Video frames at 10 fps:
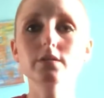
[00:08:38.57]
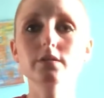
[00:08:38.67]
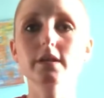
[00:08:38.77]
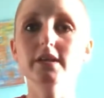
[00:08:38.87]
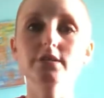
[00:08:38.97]

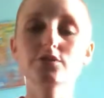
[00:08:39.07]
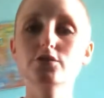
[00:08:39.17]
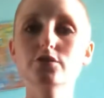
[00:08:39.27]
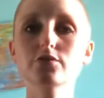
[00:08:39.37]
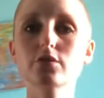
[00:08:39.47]
It is
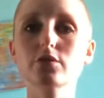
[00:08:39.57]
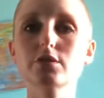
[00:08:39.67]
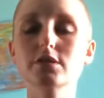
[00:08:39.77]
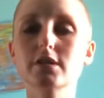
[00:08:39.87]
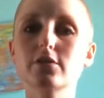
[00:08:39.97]
just
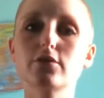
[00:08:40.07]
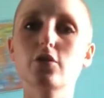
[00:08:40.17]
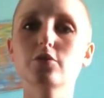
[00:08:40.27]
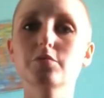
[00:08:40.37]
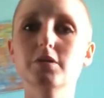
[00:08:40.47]
focusing on
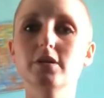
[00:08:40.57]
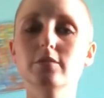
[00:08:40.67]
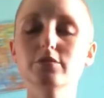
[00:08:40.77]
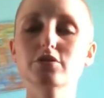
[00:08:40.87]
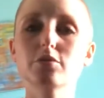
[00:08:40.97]
opening up
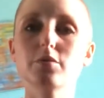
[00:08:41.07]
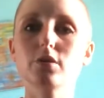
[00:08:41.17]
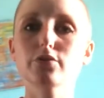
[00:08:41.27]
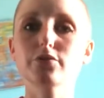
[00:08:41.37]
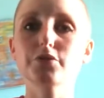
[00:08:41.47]
the top
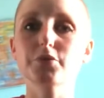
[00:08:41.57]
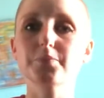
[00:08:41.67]
half of you.